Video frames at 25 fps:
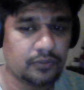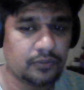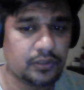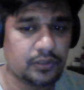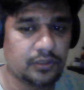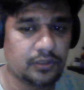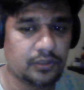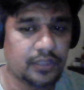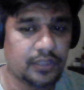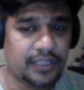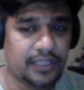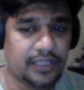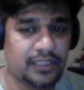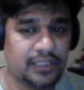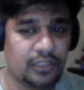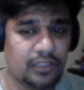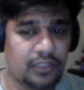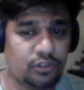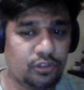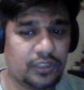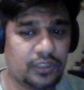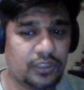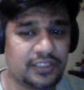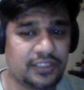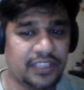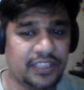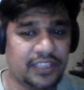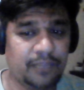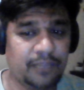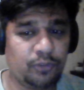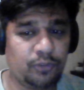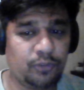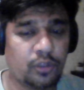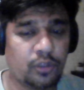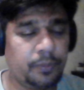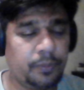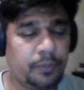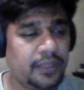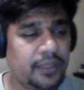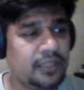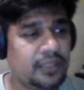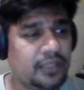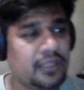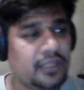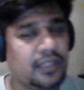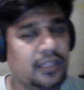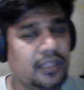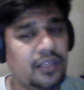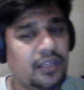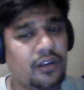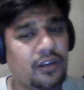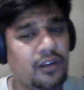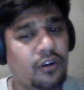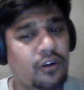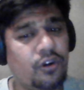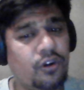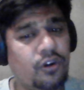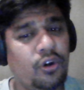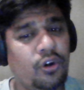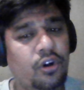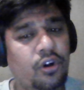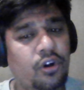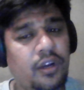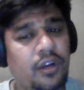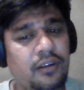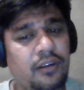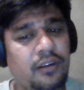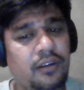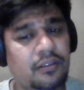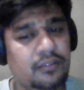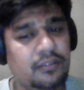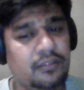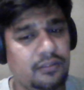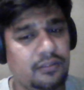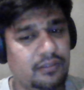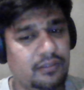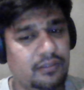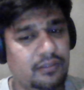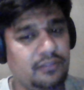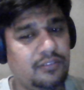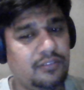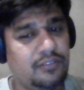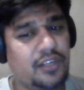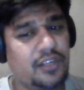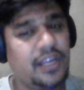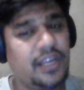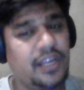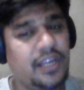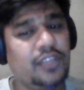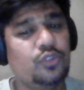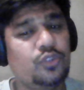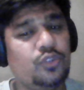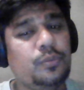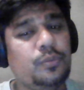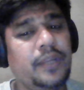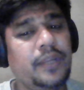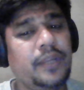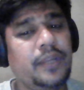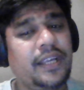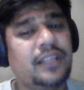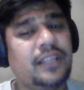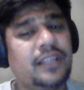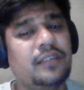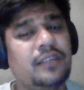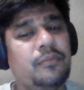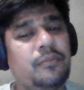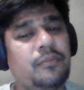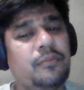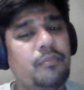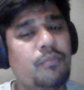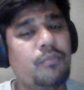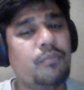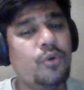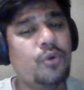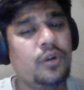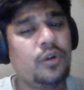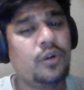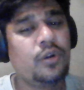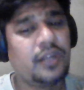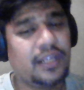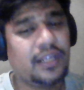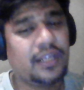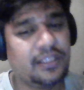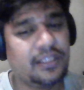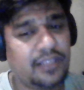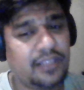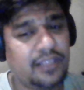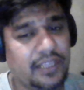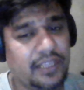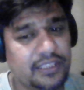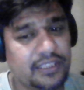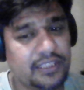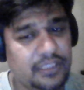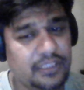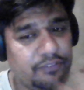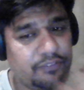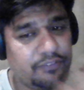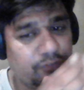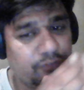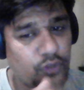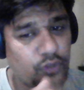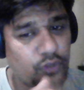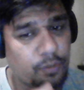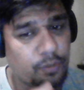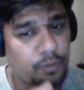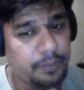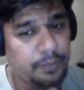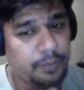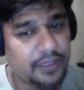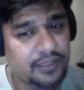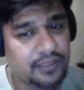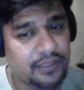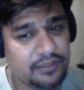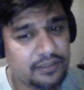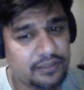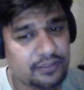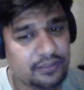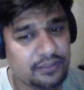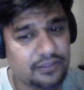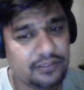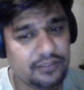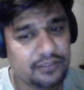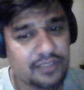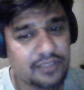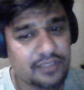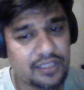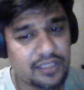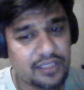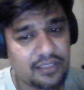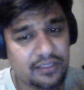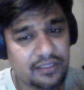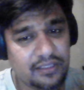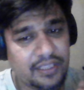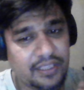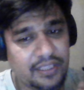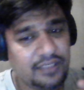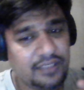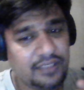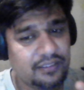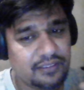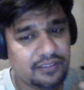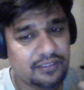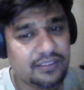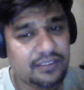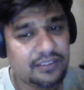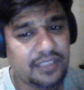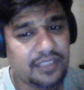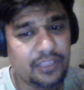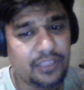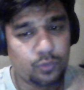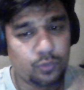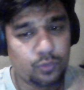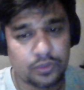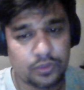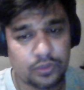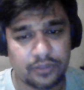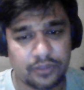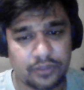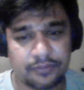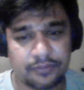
write down the same topic, or try to make more attractive topic rather than that one.